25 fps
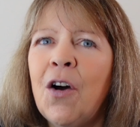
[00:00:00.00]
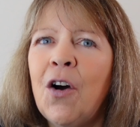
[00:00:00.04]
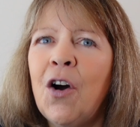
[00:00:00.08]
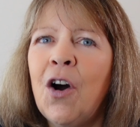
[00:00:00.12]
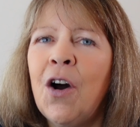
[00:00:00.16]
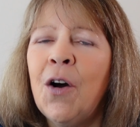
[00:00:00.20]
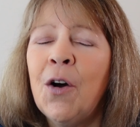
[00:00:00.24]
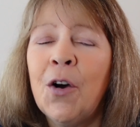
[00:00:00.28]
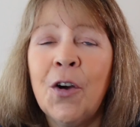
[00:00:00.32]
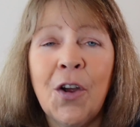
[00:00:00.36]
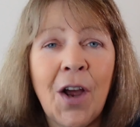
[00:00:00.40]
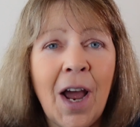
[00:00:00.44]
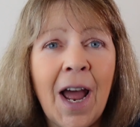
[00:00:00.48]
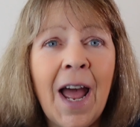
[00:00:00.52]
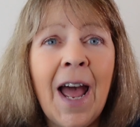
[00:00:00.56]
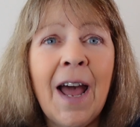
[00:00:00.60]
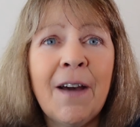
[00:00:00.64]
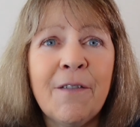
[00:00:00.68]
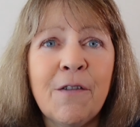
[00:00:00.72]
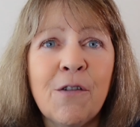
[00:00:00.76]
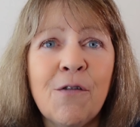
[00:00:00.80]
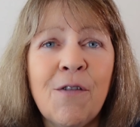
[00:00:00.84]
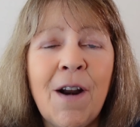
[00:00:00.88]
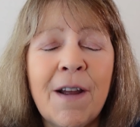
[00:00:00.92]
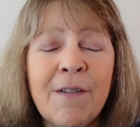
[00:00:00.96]
I
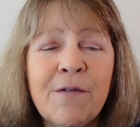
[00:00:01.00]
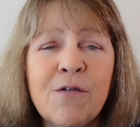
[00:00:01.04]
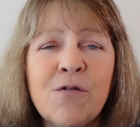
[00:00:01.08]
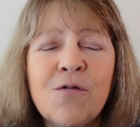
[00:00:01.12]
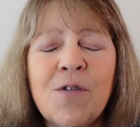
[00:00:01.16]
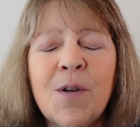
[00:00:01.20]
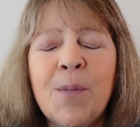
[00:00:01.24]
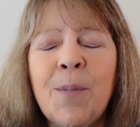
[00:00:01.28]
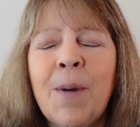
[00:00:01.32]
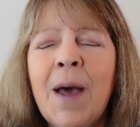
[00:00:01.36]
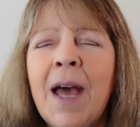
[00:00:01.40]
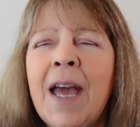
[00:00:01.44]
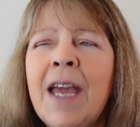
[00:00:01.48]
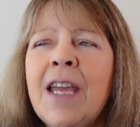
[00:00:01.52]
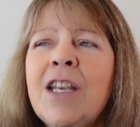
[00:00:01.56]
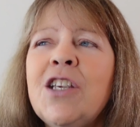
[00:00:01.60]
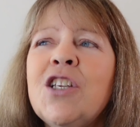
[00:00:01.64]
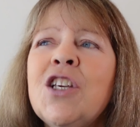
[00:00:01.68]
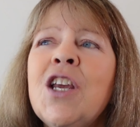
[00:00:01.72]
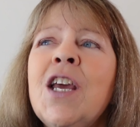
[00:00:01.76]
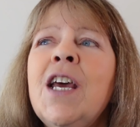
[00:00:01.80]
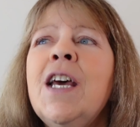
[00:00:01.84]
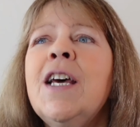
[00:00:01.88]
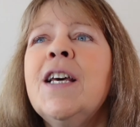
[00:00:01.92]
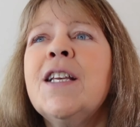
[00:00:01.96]
have a Ravelry
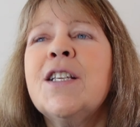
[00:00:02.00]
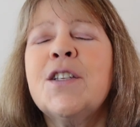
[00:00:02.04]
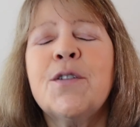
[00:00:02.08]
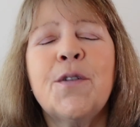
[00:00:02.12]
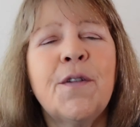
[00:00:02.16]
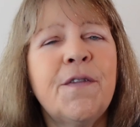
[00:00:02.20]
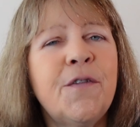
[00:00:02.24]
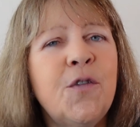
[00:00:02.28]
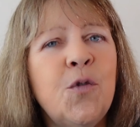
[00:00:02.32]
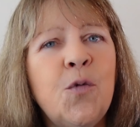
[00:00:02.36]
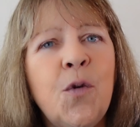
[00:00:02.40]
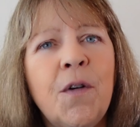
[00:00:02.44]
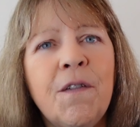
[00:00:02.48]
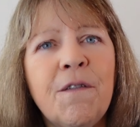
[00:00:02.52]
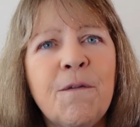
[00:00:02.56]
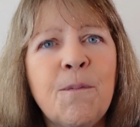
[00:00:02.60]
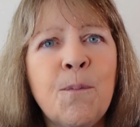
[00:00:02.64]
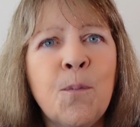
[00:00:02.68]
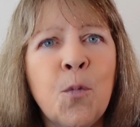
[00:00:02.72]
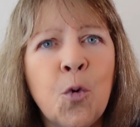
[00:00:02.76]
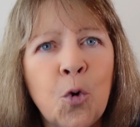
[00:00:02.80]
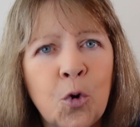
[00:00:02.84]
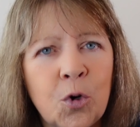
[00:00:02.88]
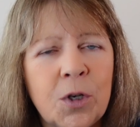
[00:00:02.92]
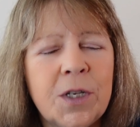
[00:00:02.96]
page, so if you want
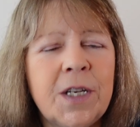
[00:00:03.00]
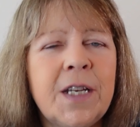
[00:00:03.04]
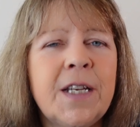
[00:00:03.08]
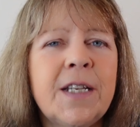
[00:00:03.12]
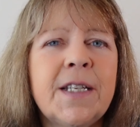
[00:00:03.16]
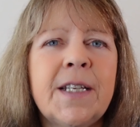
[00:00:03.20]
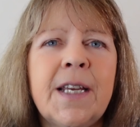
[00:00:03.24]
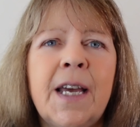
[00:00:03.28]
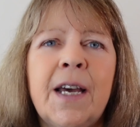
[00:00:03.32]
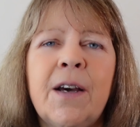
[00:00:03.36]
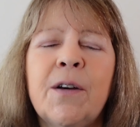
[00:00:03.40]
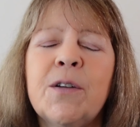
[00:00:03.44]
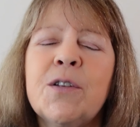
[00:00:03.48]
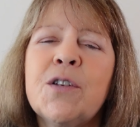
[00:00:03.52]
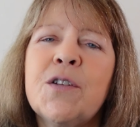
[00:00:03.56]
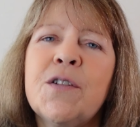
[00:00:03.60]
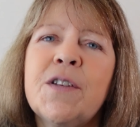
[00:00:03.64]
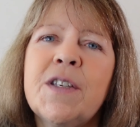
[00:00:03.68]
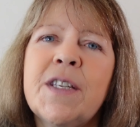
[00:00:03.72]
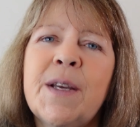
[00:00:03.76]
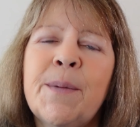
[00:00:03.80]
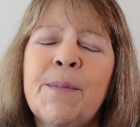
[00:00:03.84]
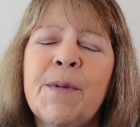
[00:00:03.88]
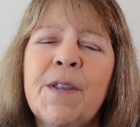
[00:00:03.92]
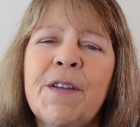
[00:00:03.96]
more details of
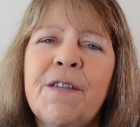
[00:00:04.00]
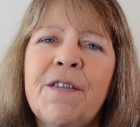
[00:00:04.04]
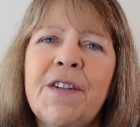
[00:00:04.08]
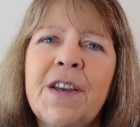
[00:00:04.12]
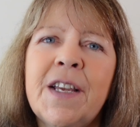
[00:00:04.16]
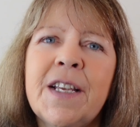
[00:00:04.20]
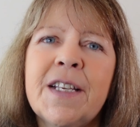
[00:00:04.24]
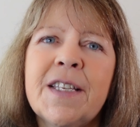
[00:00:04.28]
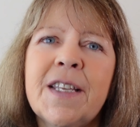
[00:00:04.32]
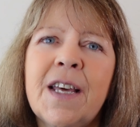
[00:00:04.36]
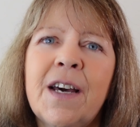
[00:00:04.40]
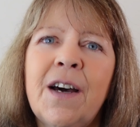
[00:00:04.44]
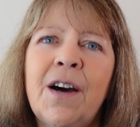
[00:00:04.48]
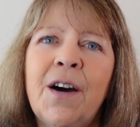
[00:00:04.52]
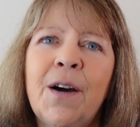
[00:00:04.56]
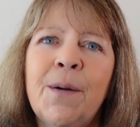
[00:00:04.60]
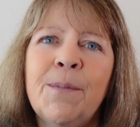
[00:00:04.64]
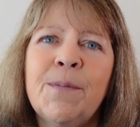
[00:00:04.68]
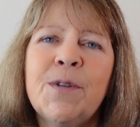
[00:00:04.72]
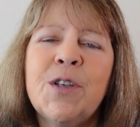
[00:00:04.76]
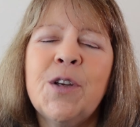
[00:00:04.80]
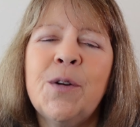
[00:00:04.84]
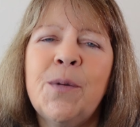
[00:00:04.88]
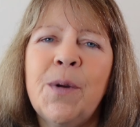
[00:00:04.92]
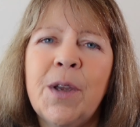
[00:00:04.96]
some of the things that I'm
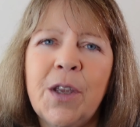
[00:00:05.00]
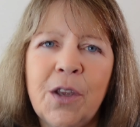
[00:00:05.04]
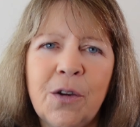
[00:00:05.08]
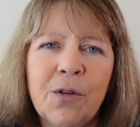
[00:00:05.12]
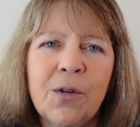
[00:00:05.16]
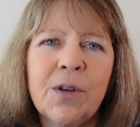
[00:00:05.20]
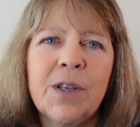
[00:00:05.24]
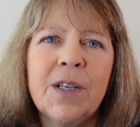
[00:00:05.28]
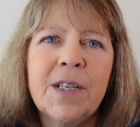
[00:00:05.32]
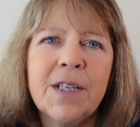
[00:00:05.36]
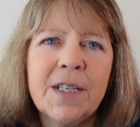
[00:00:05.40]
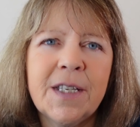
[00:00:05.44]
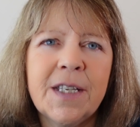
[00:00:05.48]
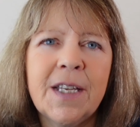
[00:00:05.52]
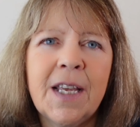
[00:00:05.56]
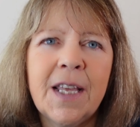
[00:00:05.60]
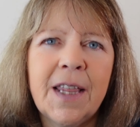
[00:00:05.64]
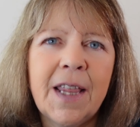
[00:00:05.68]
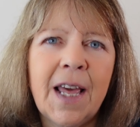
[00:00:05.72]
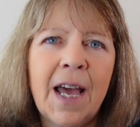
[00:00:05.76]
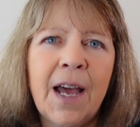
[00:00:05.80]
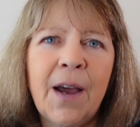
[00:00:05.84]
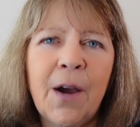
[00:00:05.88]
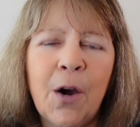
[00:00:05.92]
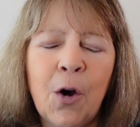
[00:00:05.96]
doing, you can see
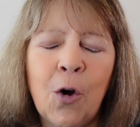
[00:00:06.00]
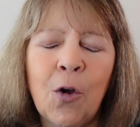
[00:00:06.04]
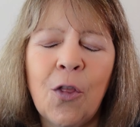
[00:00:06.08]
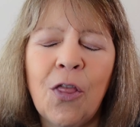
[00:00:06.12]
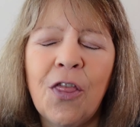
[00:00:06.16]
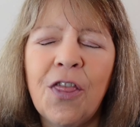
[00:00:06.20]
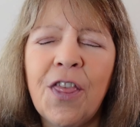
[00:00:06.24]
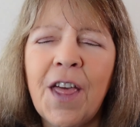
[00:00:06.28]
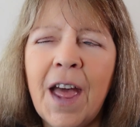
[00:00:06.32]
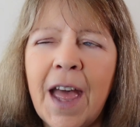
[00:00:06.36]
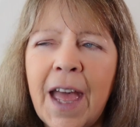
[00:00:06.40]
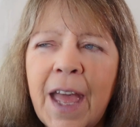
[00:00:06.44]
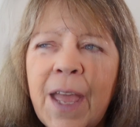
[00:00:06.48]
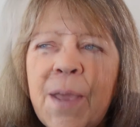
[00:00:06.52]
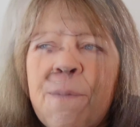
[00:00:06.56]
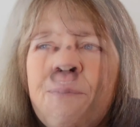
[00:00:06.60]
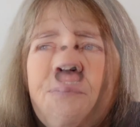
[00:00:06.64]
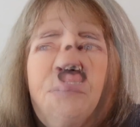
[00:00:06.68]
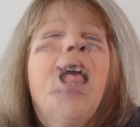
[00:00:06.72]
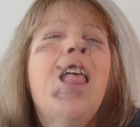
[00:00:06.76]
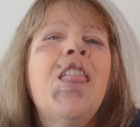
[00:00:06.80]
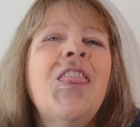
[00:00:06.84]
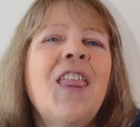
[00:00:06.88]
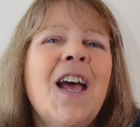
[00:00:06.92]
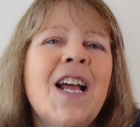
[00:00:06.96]
that on there.
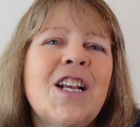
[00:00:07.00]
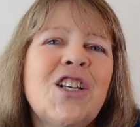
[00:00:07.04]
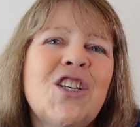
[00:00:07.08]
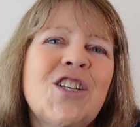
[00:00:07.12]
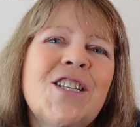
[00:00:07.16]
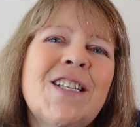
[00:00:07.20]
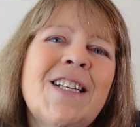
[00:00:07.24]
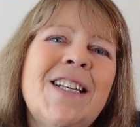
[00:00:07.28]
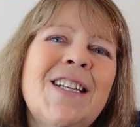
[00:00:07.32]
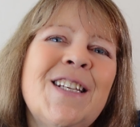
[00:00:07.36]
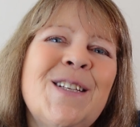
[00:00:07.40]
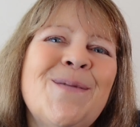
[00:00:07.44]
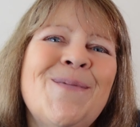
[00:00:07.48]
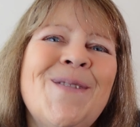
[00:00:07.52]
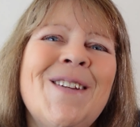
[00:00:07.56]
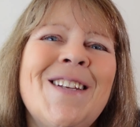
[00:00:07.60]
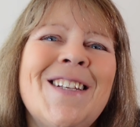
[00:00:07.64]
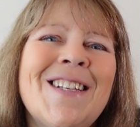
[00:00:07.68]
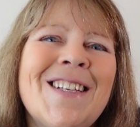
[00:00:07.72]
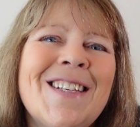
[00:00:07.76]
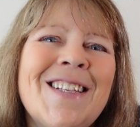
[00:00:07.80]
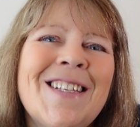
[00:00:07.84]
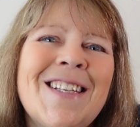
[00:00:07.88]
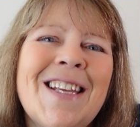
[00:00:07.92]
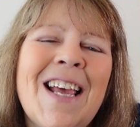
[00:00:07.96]
That just leaves me
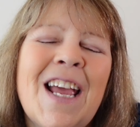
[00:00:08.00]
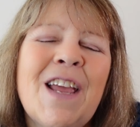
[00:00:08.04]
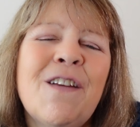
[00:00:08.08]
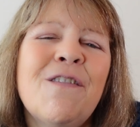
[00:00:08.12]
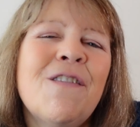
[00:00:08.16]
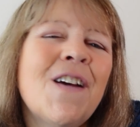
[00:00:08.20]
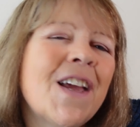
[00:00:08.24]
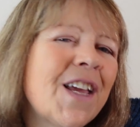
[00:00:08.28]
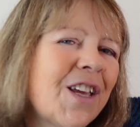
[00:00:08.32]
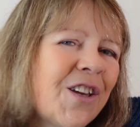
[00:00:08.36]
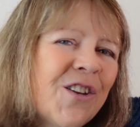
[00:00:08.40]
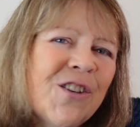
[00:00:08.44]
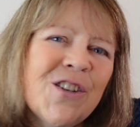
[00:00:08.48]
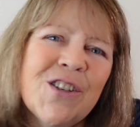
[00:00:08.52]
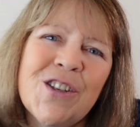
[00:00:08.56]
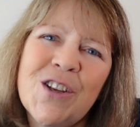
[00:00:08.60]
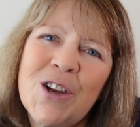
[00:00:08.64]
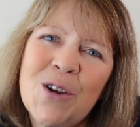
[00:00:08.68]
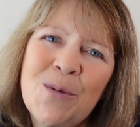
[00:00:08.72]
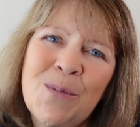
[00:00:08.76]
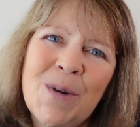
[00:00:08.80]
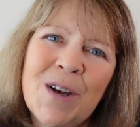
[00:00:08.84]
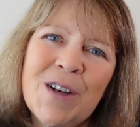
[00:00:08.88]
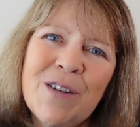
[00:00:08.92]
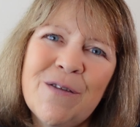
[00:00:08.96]
to say thank you
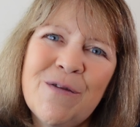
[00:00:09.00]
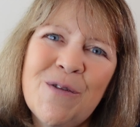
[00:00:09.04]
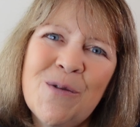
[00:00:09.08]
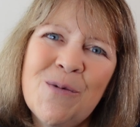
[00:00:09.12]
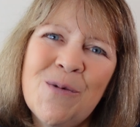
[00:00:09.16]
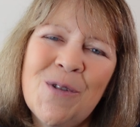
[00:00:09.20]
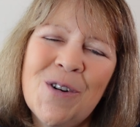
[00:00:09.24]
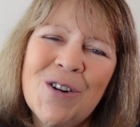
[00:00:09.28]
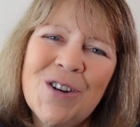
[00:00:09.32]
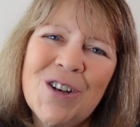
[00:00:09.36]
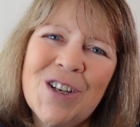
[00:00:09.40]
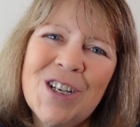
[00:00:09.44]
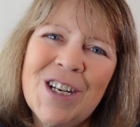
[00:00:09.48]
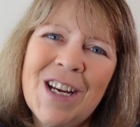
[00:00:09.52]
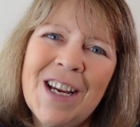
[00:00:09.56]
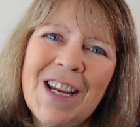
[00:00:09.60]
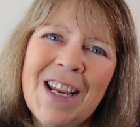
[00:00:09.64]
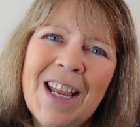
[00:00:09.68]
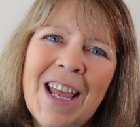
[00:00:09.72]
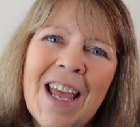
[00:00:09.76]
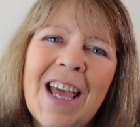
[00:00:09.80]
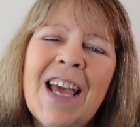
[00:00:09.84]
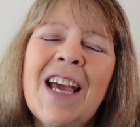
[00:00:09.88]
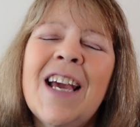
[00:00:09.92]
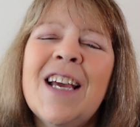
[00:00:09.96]
so much for
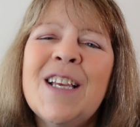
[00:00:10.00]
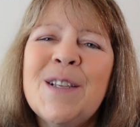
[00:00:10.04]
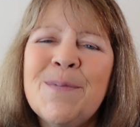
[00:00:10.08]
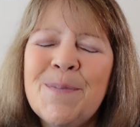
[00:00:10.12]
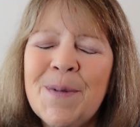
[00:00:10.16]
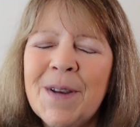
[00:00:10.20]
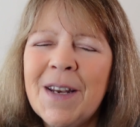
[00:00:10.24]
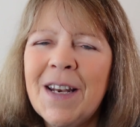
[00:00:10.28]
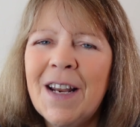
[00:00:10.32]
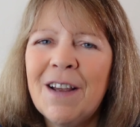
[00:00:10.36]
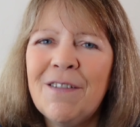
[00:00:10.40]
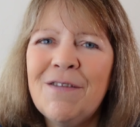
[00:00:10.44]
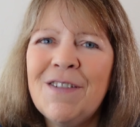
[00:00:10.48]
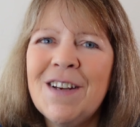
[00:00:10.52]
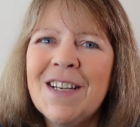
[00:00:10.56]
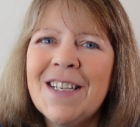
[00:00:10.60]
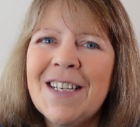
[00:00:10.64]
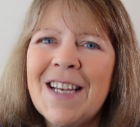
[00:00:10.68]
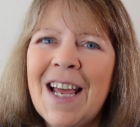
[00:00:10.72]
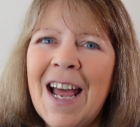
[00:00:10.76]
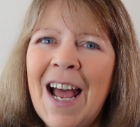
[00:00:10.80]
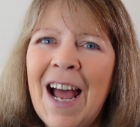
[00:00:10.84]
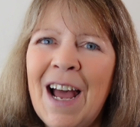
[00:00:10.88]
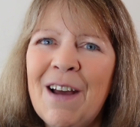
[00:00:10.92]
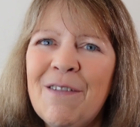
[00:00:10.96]
watching. It's been lovely
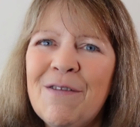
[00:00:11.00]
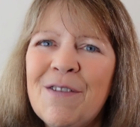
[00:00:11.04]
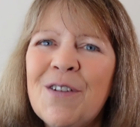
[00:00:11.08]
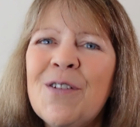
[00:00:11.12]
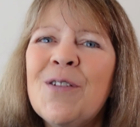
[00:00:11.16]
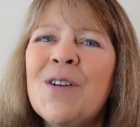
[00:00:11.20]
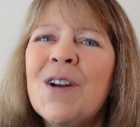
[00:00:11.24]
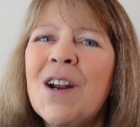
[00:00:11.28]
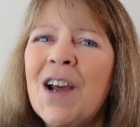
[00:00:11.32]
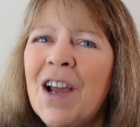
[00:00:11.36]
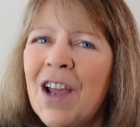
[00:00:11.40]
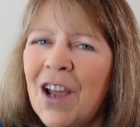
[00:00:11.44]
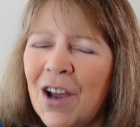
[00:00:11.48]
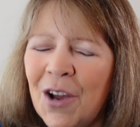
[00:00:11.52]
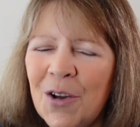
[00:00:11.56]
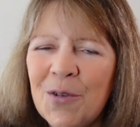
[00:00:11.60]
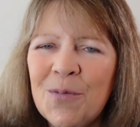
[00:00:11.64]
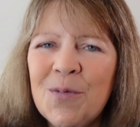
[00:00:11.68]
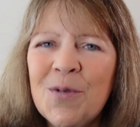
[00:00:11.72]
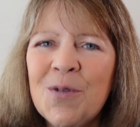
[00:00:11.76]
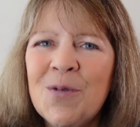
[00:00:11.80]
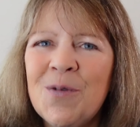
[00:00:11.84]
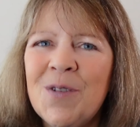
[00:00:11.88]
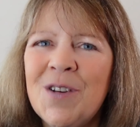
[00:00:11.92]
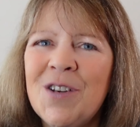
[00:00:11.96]
to have you, and I
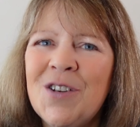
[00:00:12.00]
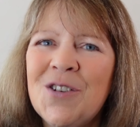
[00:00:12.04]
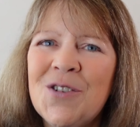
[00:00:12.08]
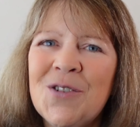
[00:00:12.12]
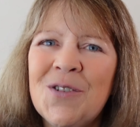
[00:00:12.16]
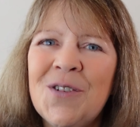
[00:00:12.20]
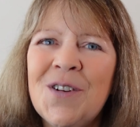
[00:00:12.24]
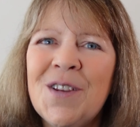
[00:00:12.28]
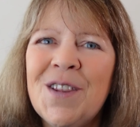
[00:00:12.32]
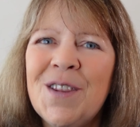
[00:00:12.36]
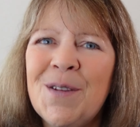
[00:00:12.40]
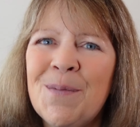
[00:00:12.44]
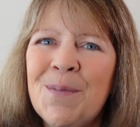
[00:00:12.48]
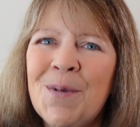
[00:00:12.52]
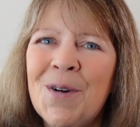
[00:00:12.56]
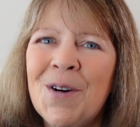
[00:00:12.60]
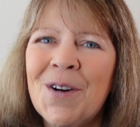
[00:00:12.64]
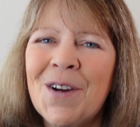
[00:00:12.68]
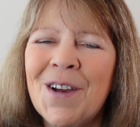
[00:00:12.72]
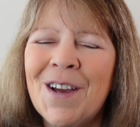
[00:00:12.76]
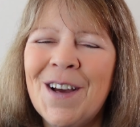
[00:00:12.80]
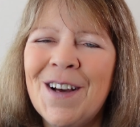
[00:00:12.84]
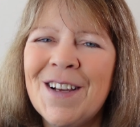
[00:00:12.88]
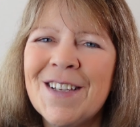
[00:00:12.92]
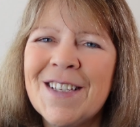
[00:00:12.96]
hope you enjoyed the
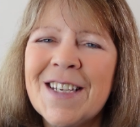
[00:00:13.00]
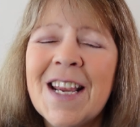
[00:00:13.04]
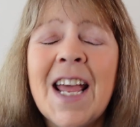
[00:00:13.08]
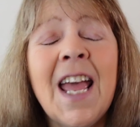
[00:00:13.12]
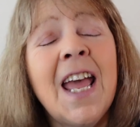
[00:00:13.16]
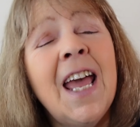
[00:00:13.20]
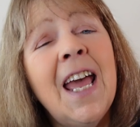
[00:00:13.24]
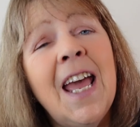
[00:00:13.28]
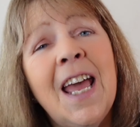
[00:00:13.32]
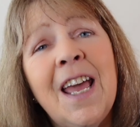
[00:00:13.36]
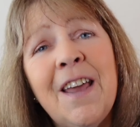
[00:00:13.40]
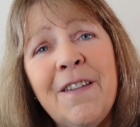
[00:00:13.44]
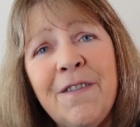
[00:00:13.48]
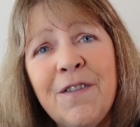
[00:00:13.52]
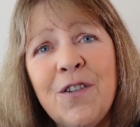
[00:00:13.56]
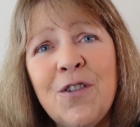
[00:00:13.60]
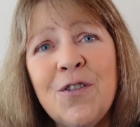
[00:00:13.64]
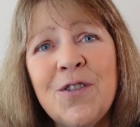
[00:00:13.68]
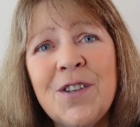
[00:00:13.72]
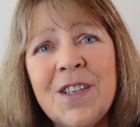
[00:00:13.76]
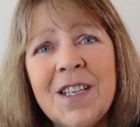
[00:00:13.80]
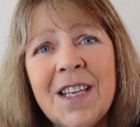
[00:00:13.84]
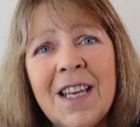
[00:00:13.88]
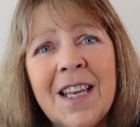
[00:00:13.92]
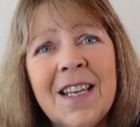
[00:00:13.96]
podcast. If
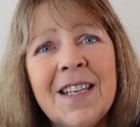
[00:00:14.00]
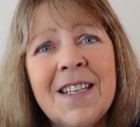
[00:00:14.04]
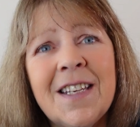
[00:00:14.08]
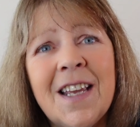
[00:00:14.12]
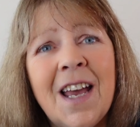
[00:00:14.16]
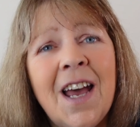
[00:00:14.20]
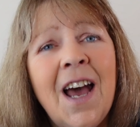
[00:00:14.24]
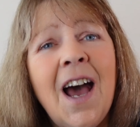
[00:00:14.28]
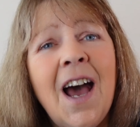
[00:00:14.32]
you did,